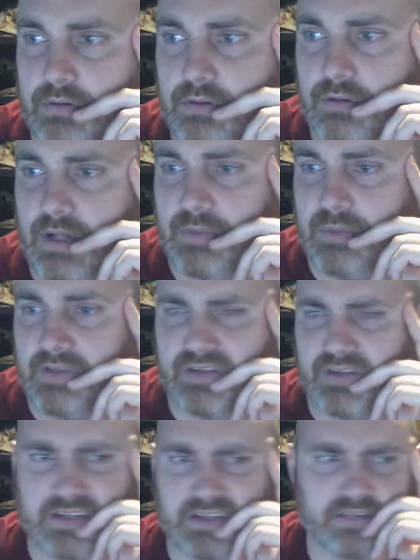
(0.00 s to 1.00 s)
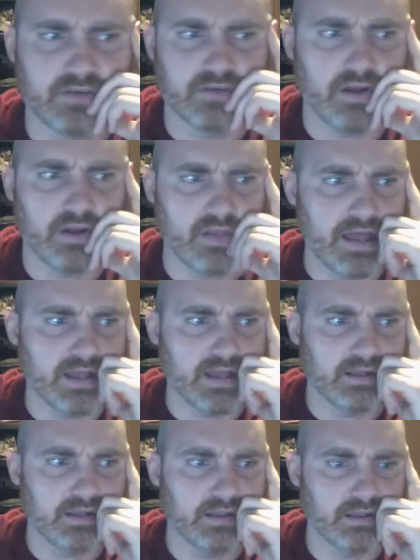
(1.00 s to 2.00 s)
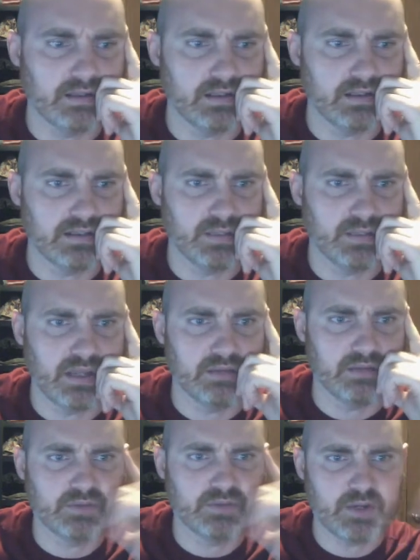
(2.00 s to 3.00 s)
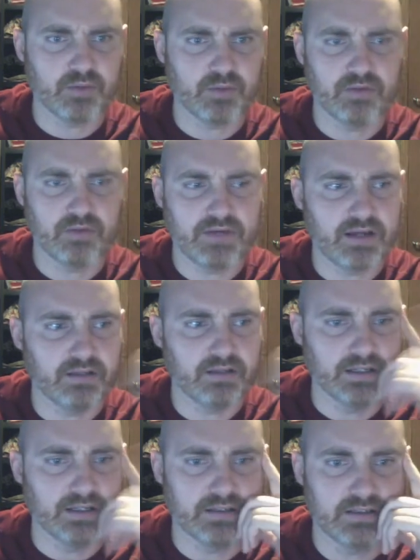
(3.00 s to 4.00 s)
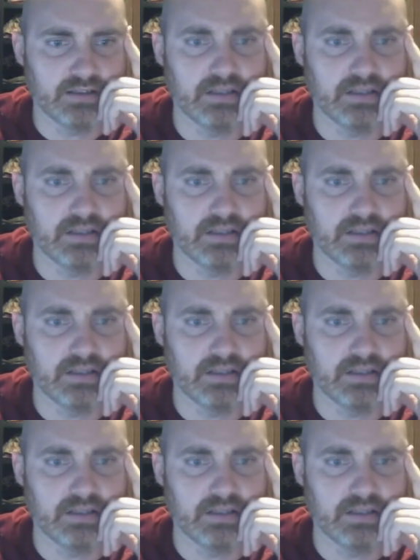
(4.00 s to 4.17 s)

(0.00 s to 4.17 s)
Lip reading: And I believe the link for all of that is on my speaker profile. And